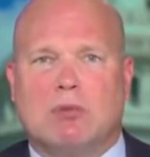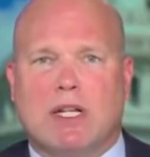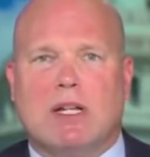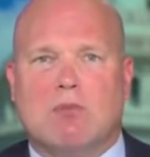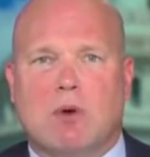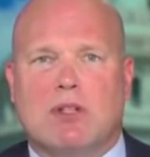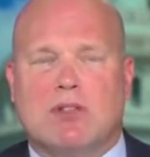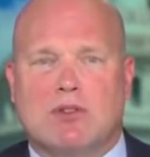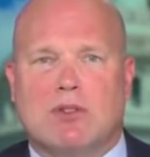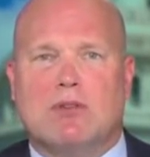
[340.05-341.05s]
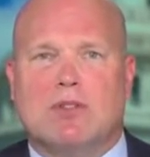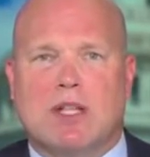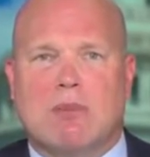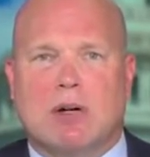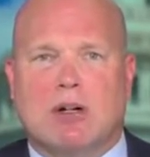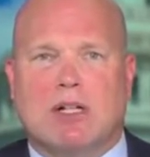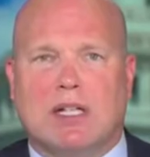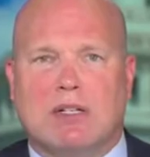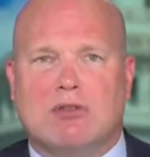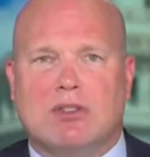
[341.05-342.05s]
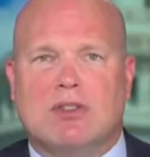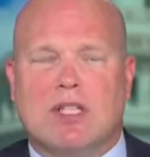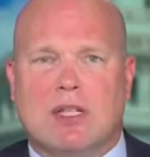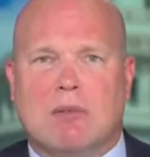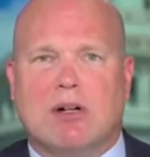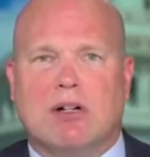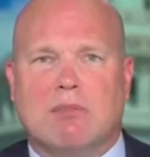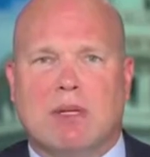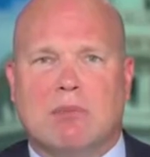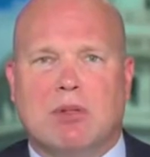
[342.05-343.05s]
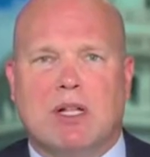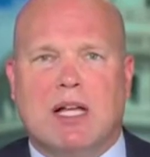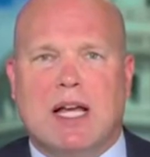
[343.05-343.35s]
We need one that serves the American interest and the American people.